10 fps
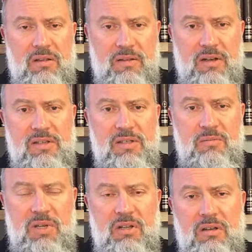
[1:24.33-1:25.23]
That is the
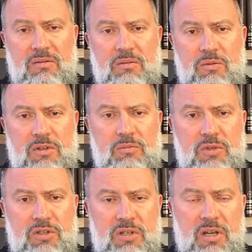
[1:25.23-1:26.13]
meaning of the word
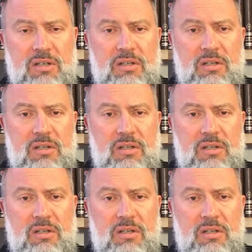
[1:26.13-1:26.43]
Mishnah.